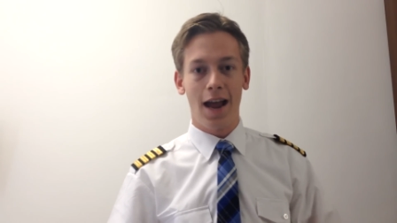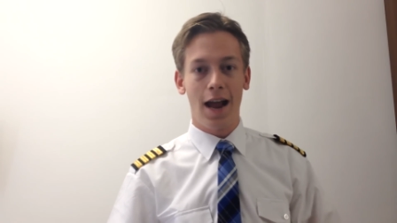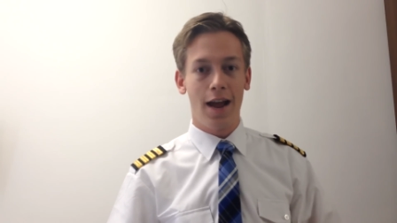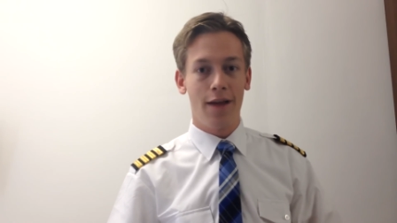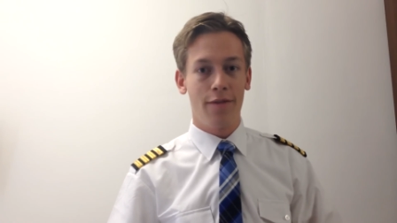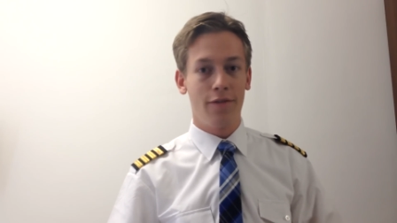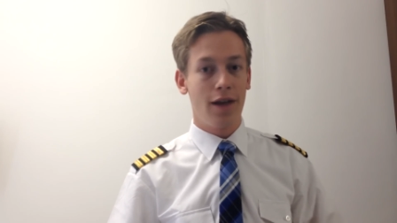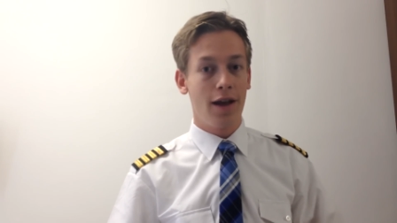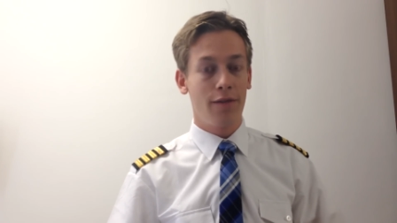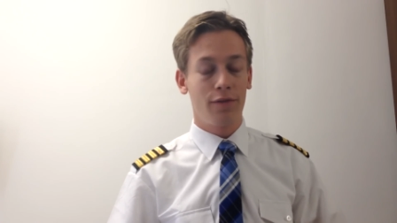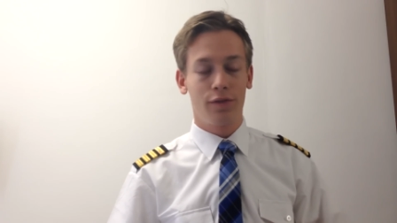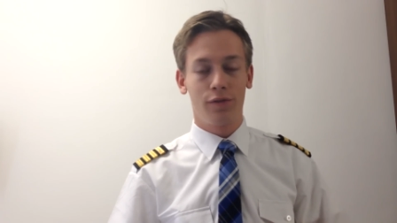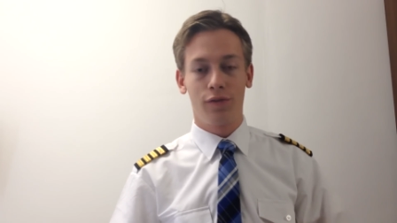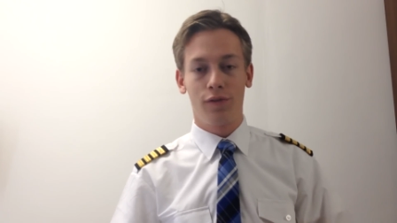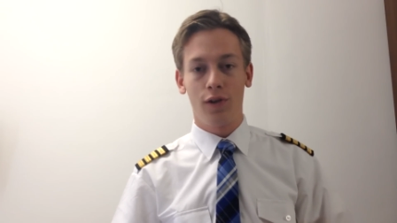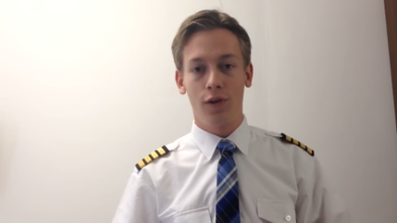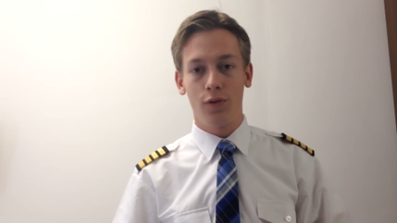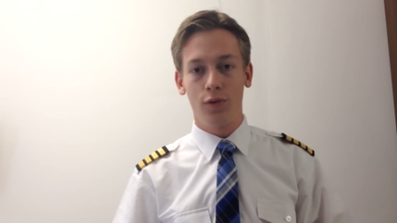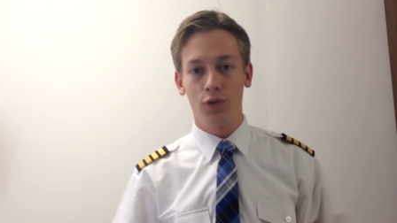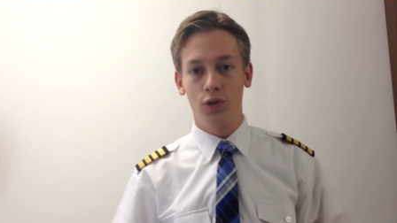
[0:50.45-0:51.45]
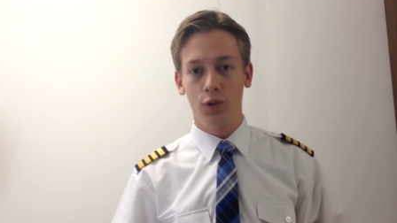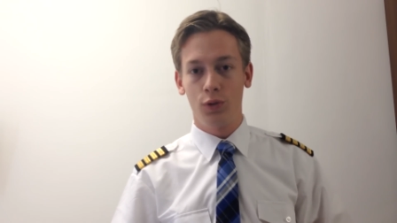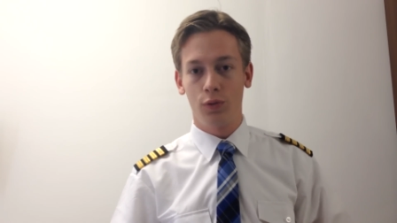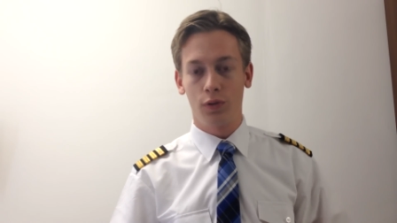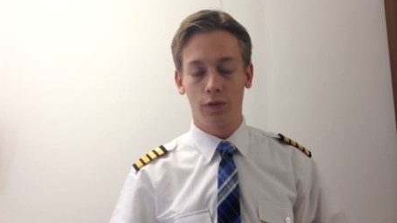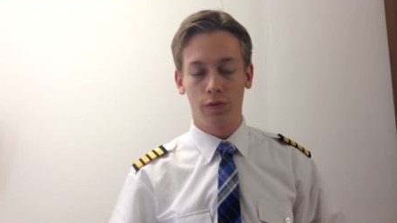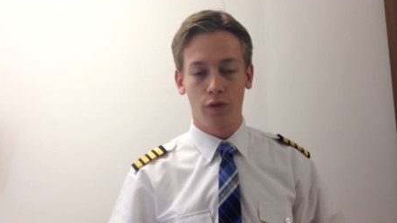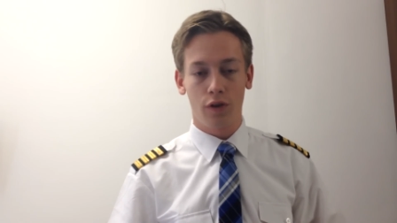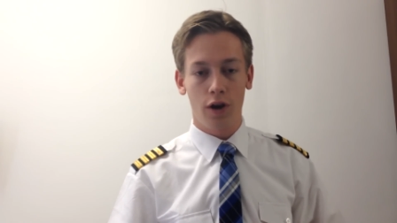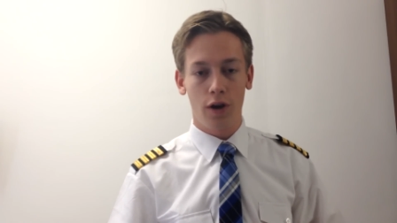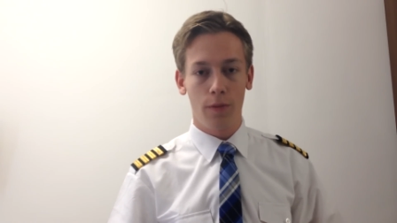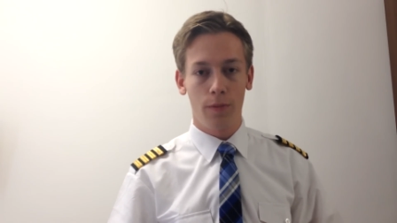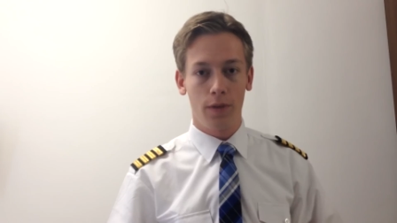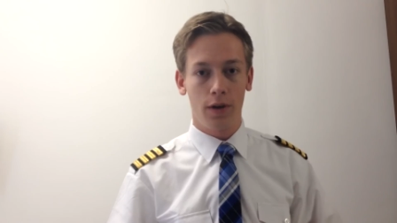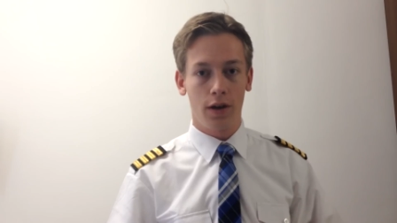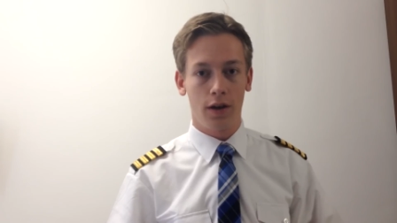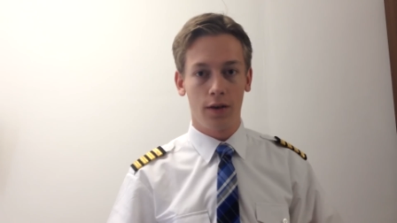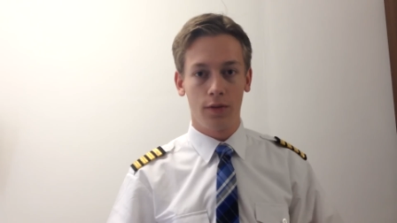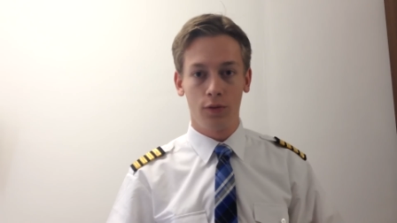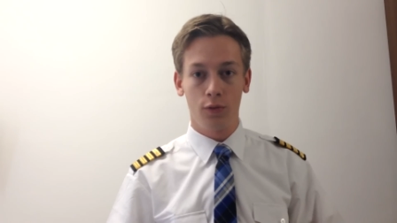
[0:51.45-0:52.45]
have ever flown to or
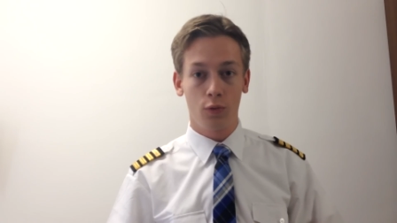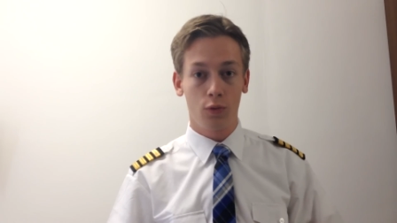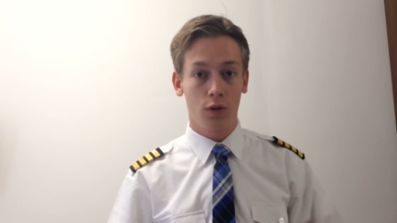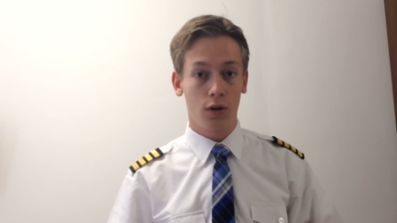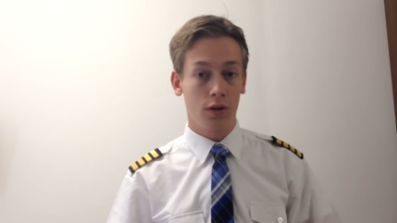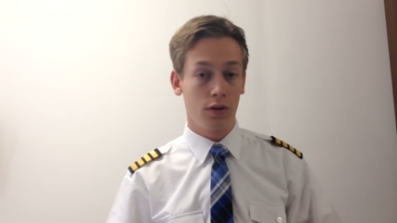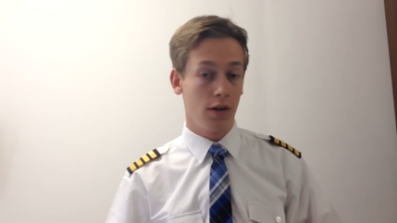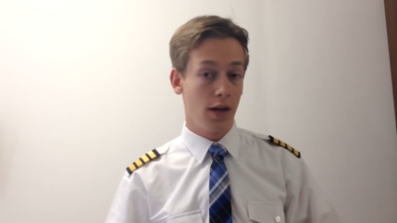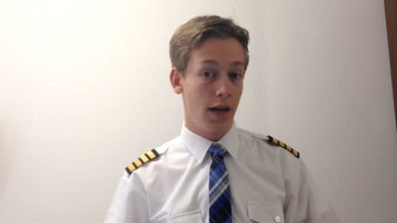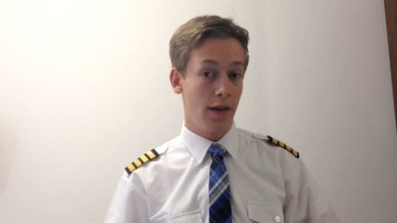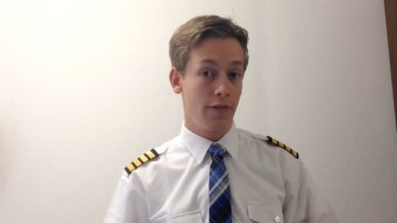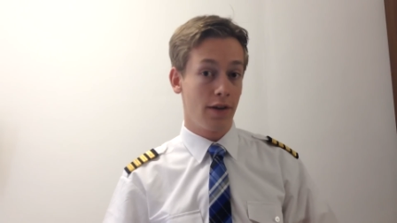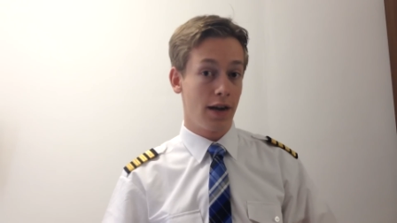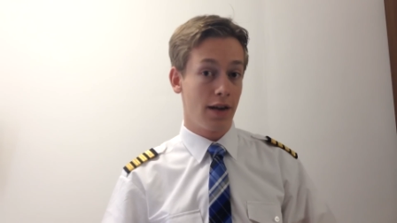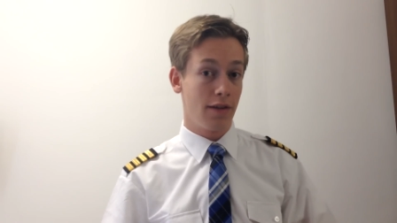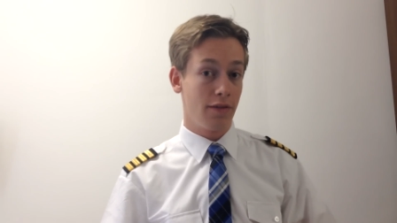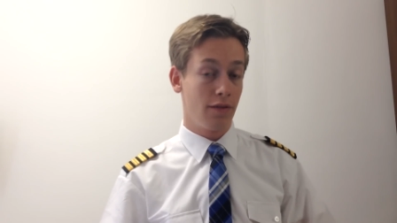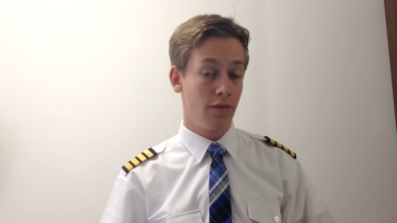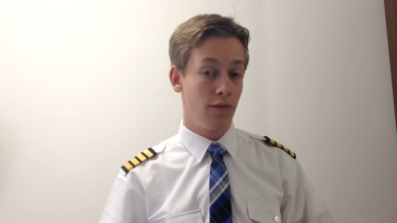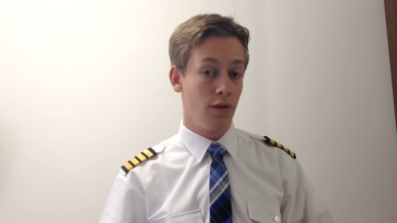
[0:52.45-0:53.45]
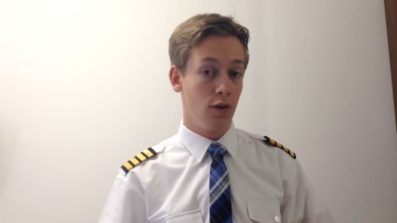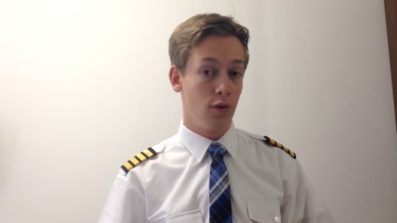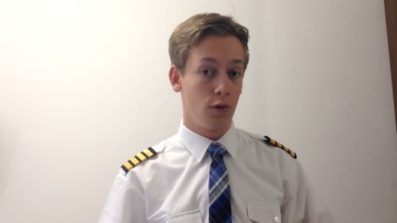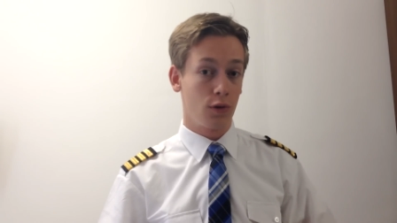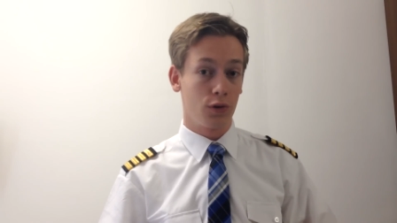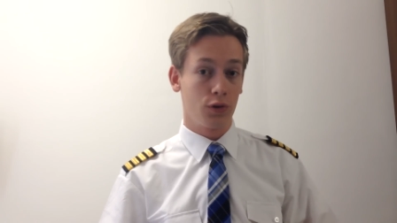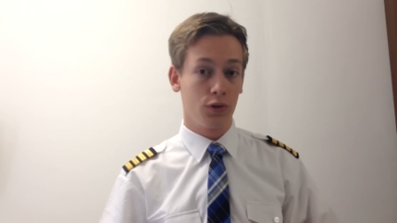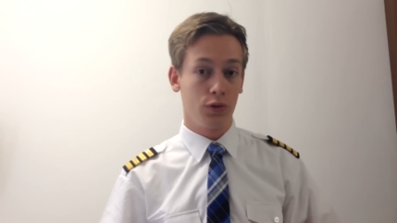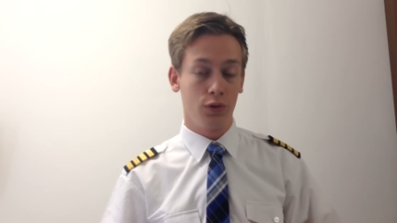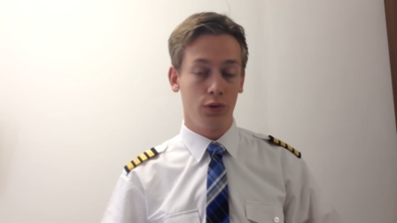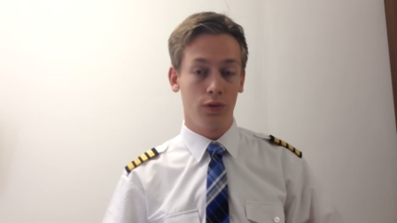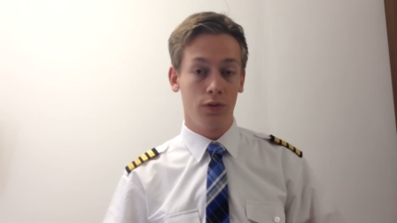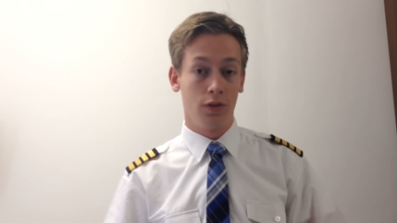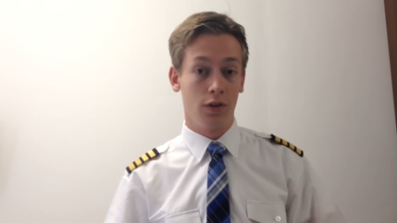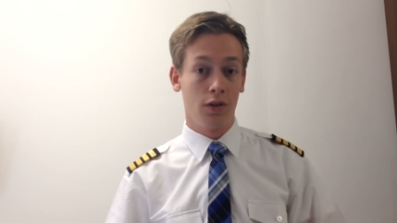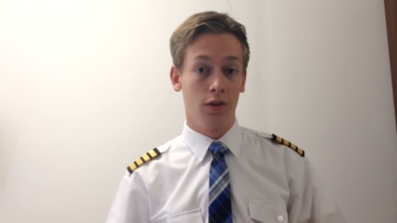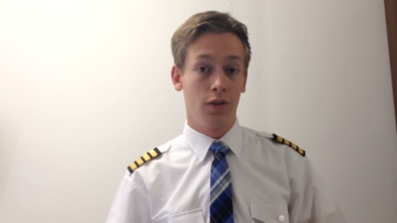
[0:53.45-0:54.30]
from, uh, nor have I ever flown to,